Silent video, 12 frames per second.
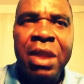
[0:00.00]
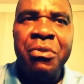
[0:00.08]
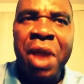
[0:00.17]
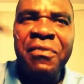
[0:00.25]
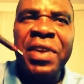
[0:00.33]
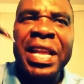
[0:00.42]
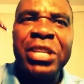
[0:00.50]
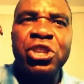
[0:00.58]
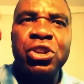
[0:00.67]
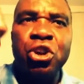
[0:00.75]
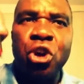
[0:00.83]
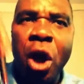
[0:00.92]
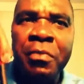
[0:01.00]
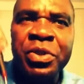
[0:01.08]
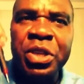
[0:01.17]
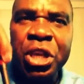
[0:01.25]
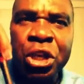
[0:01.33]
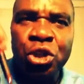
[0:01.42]
revelation
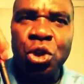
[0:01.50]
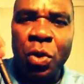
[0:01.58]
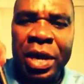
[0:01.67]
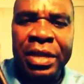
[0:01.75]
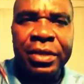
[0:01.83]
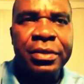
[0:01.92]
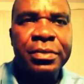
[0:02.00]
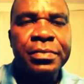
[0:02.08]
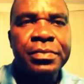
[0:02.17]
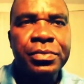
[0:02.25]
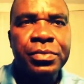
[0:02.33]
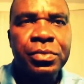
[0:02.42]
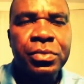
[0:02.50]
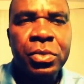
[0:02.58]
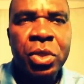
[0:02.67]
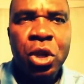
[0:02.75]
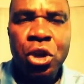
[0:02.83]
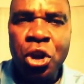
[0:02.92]
comes into it.
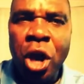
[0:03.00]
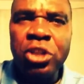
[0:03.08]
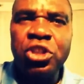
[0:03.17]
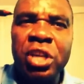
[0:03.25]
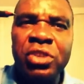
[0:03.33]
Not